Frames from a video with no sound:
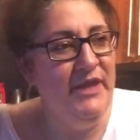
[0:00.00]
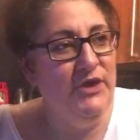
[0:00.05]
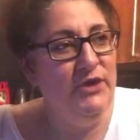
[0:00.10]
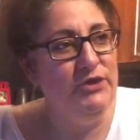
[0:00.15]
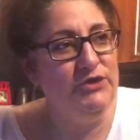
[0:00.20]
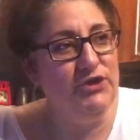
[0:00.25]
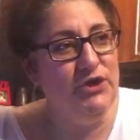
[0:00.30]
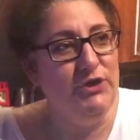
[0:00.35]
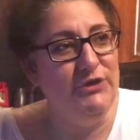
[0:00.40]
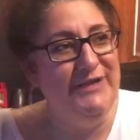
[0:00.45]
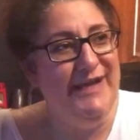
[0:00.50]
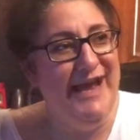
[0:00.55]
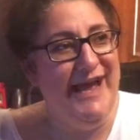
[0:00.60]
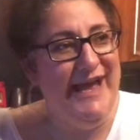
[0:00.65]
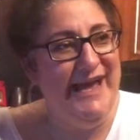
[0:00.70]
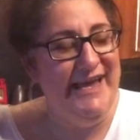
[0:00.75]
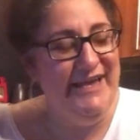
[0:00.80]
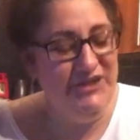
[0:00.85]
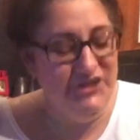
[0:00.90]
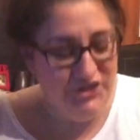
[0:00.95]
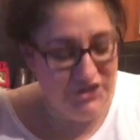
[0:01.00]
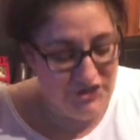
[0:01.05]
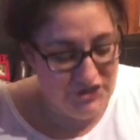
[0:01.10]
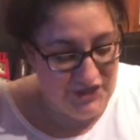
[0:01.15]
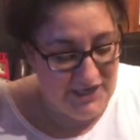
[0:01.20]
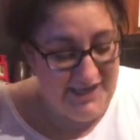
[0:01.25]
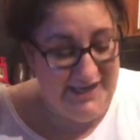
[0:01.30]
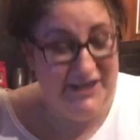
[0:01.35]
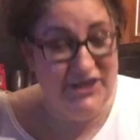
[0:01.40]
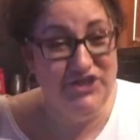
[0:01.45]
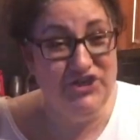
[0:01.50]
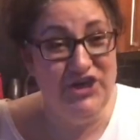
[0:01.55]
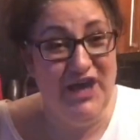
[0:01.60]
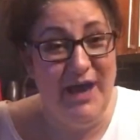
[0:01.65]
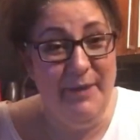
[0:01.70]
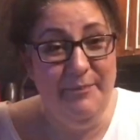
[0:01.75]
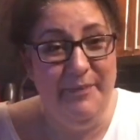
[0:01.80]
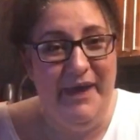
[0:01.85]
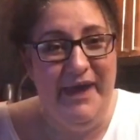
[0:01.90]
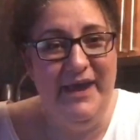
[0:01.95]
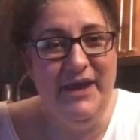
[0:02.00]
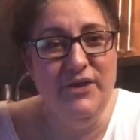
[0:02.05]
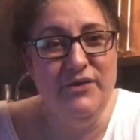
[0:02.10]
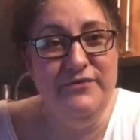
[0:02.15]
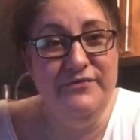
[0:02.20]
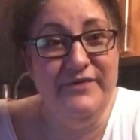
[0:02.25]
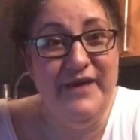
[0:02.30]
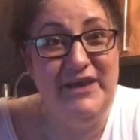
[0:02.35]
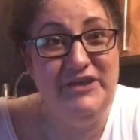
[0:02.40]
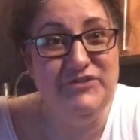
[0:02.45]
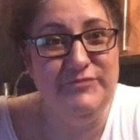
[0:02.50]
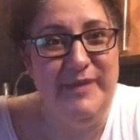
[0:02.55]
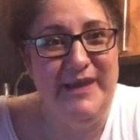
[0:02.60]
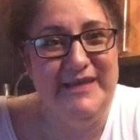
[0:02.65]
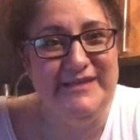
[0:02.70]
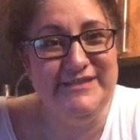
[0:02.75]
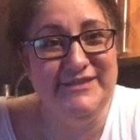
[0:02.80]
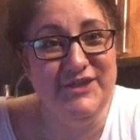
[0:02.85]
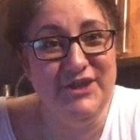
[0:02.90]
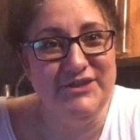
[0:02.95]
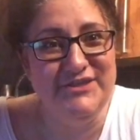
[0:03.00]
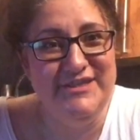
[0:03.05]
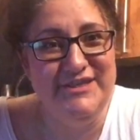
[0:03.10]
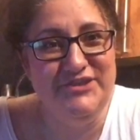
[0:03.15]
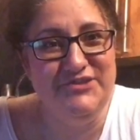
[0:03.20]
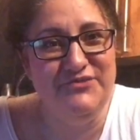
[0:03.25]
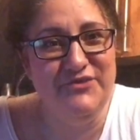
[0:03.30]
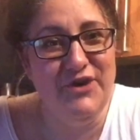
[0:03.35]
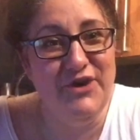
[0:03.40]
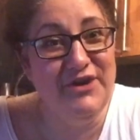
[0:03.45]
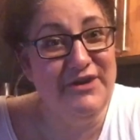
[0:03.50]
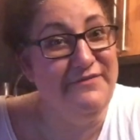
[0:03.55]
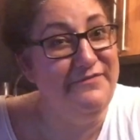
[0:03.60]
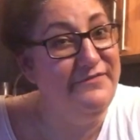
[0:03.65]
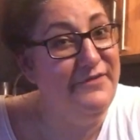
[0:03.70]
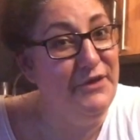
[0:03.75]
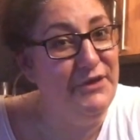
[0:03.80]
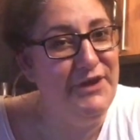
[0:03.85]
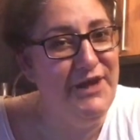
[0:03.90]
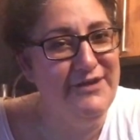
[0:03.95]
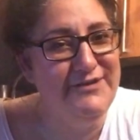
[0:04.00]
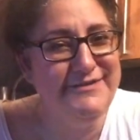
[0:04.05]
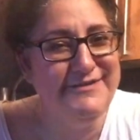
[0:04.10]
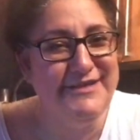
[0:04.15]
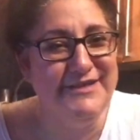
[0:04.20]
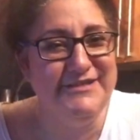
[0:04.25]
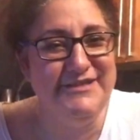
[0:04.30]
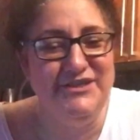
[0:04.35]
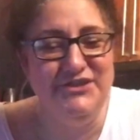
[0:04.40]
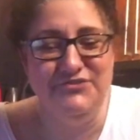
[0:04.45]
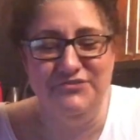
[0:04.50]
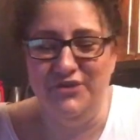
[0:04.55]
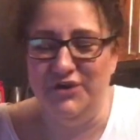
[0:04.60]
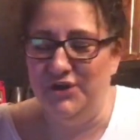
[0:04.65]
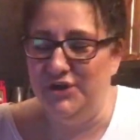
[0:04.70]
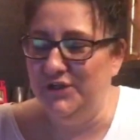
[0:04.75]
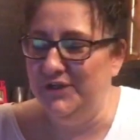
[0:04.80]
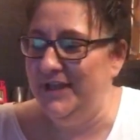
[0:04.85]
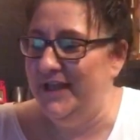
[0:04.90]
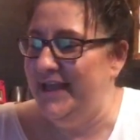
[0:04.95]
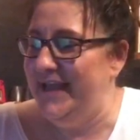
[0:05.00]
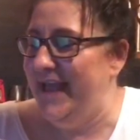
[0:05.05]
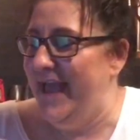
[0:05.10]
Good old Nige, cheeky chappy, who fetched me a sausage roll, a foot long sausage roll.